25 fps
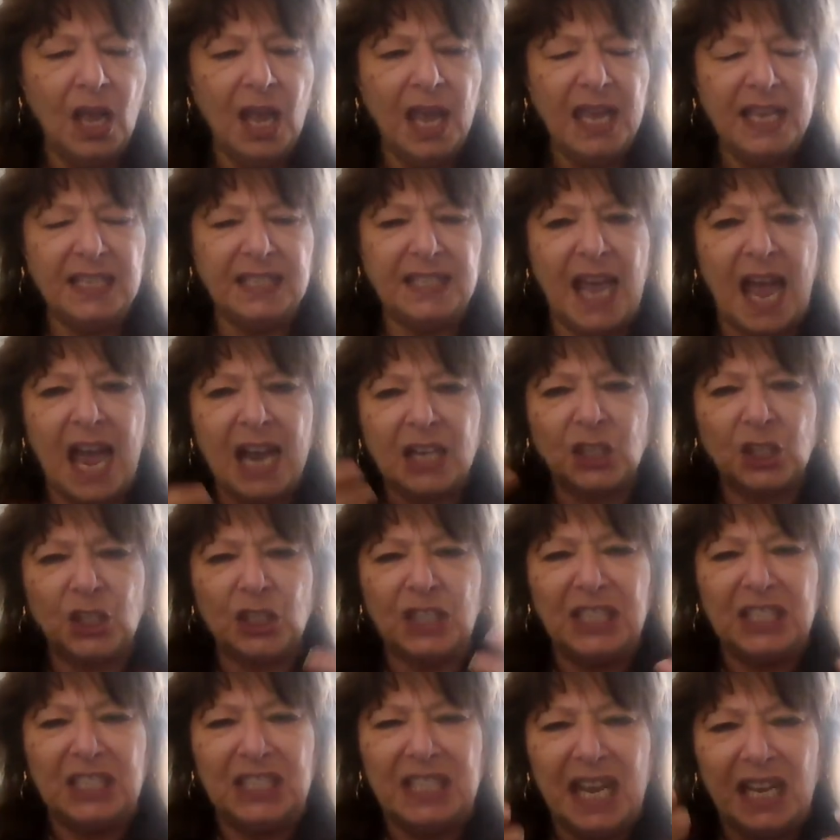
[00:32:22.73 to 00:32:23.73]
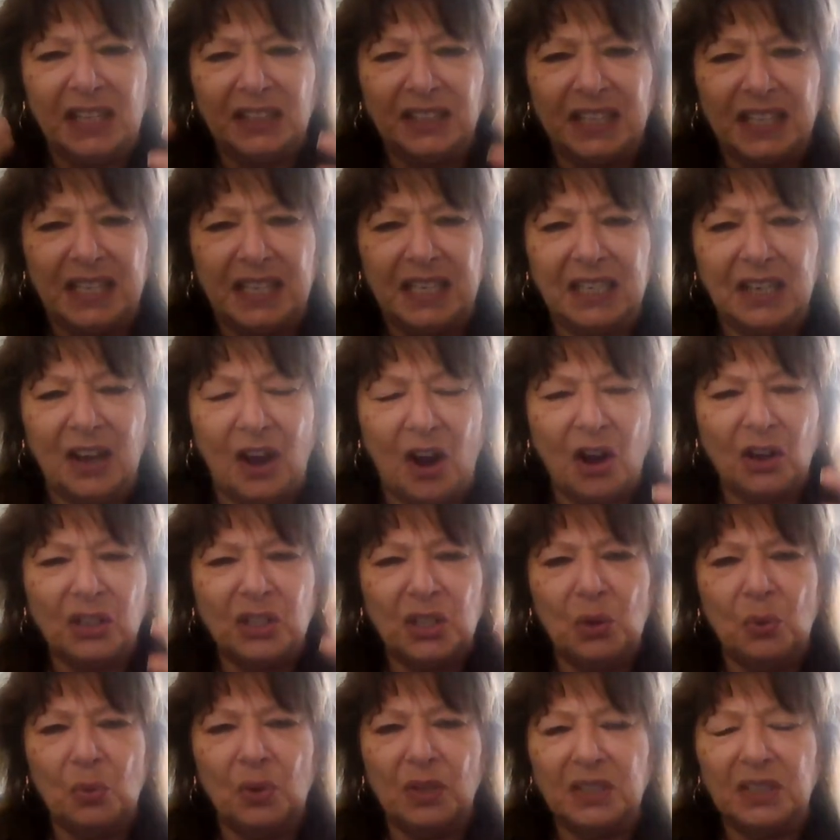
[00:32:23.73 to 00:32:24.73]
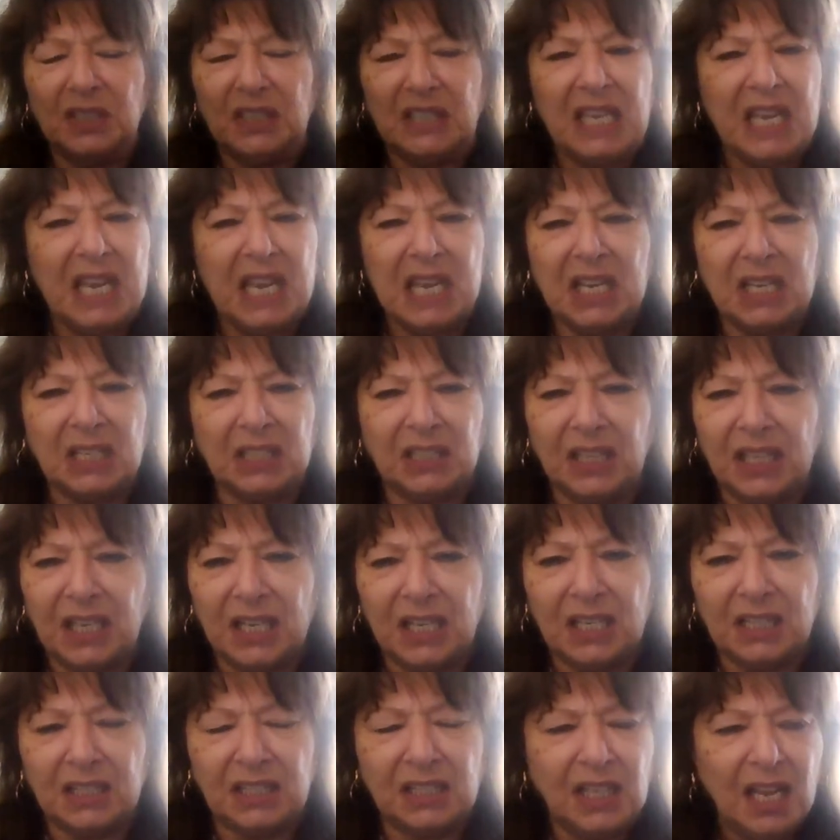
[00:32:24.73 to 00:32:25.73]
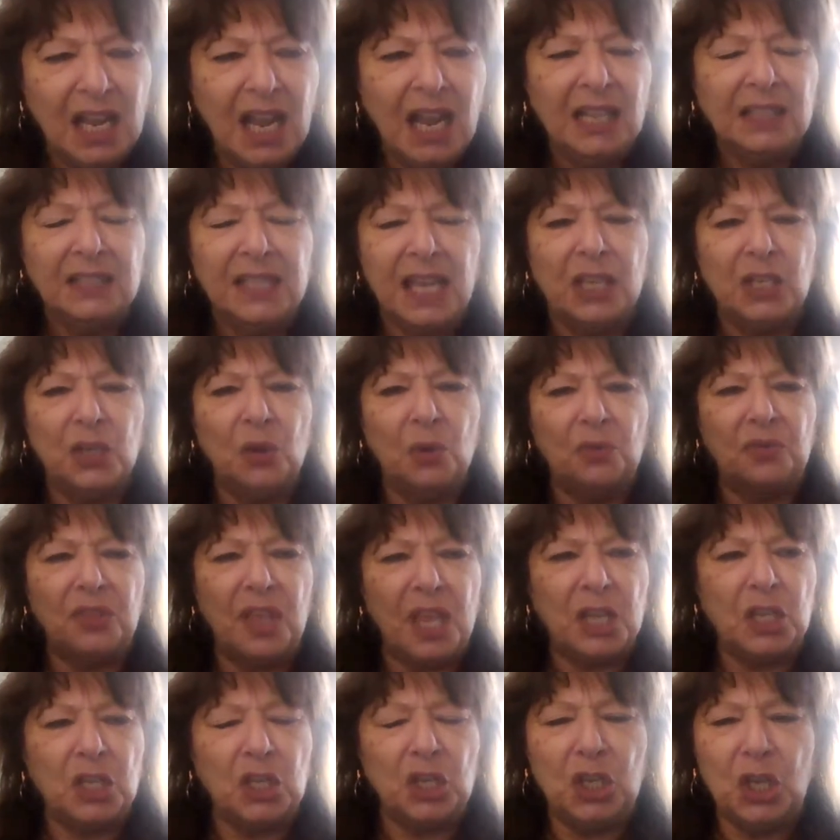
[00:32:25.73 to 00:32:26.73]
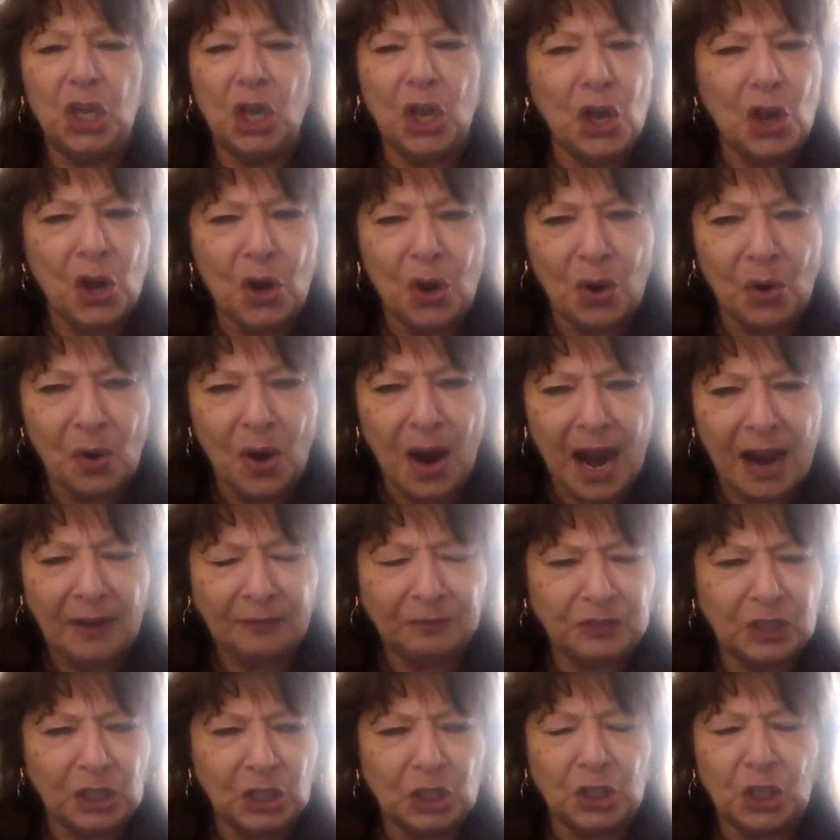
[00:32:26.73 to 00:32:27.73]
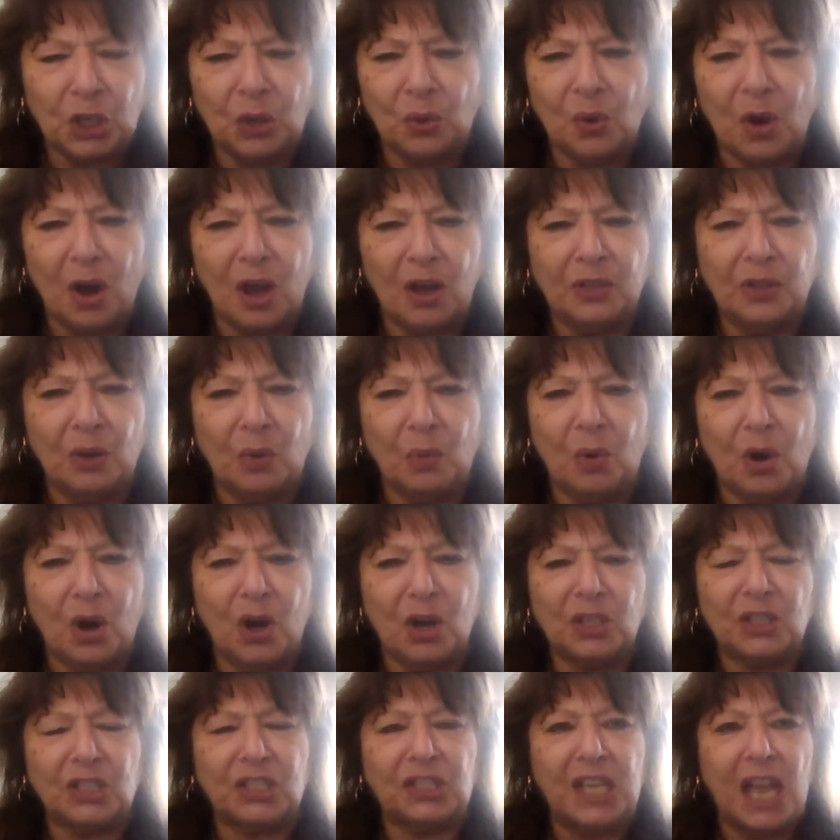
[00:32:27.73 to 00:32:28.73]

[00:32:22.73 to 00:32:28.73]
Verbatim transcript: He's actually yelling, Are you a legalist that you think you have to do all the works,